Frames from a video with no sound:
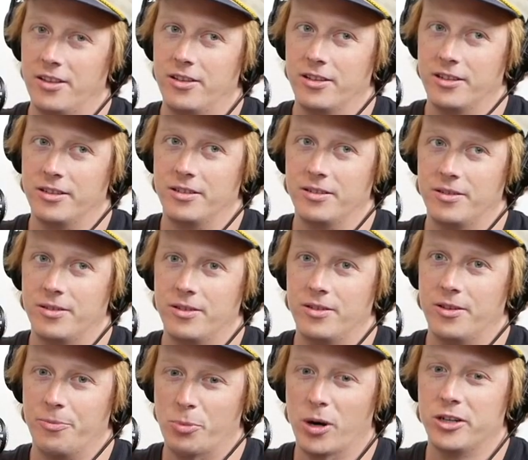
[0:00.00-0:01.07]
The
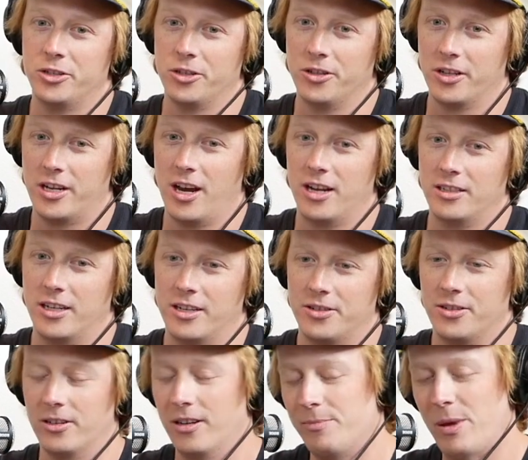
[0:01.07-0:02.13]
the pressure of the contest,
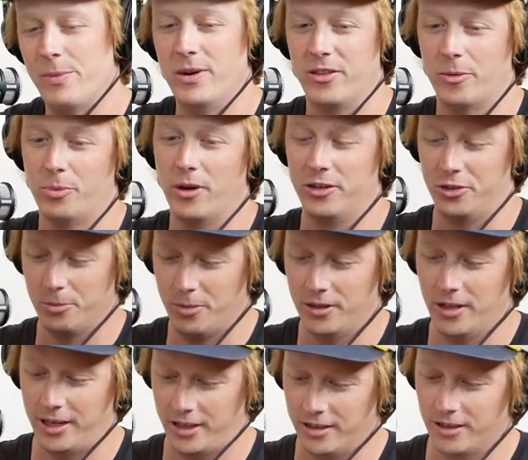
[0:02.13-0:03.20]
yeah. or maybe not the pressure, but
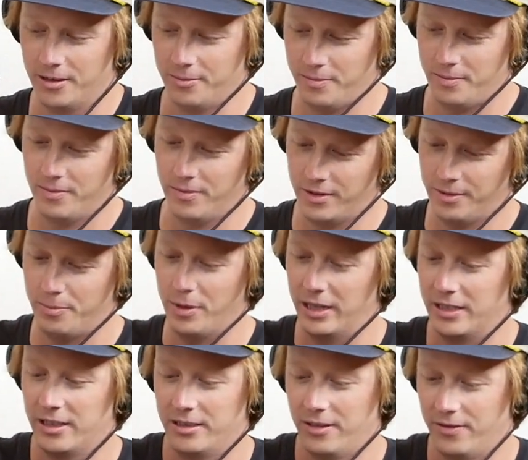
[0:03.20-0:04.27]
like the the
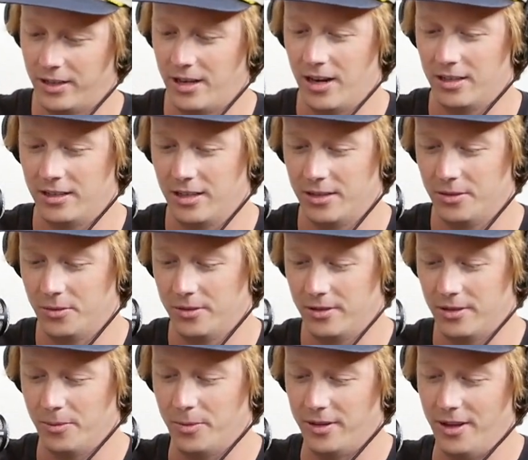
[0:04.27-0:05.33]
bigness of the contest was
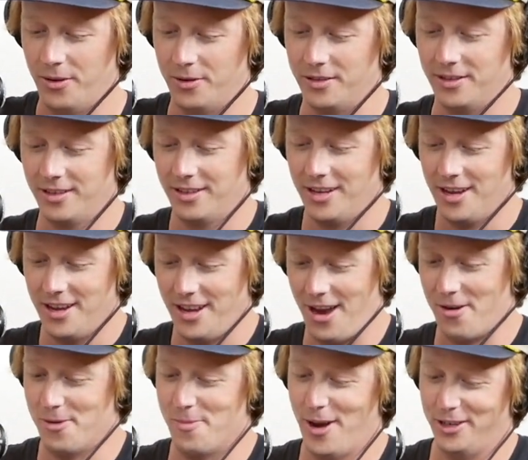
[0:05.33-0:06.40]
something that would I
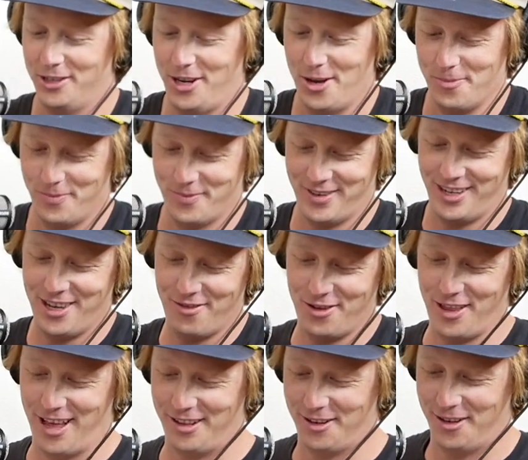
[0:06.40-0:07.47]
would imagine help give you
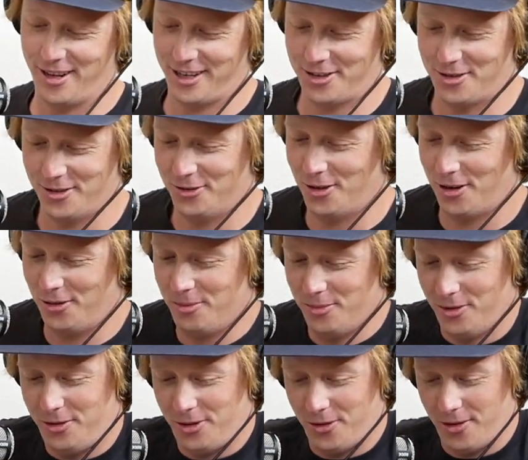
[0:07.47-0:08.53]
that little extra adrenaline
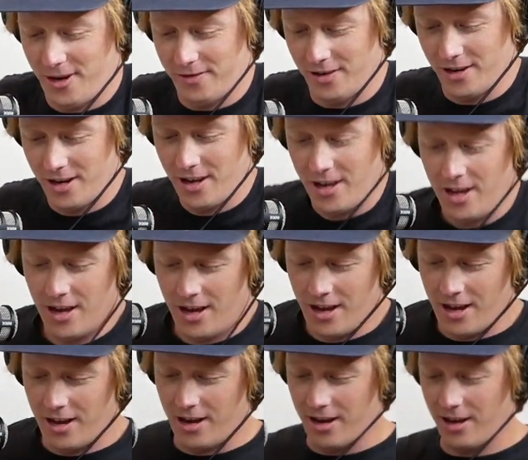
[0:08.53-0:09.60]
boost or whatever. Yeah, for
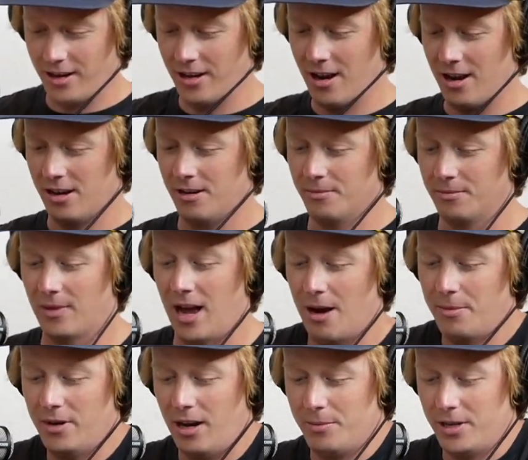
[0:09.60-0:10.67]
sure. Um, how
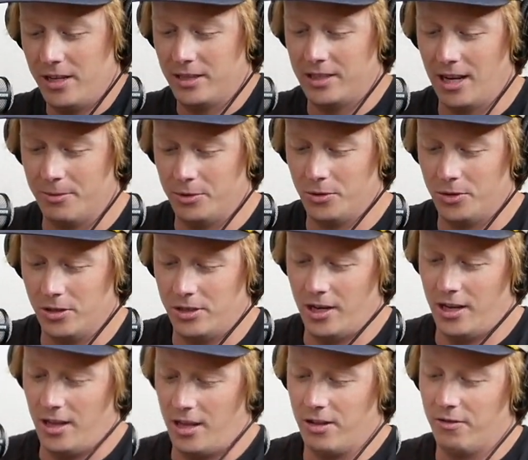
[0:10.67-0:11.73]
many how many attempts would you
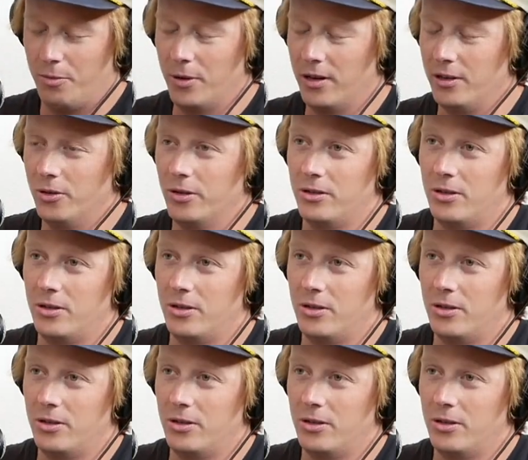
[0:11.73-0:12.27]
say that you've put into it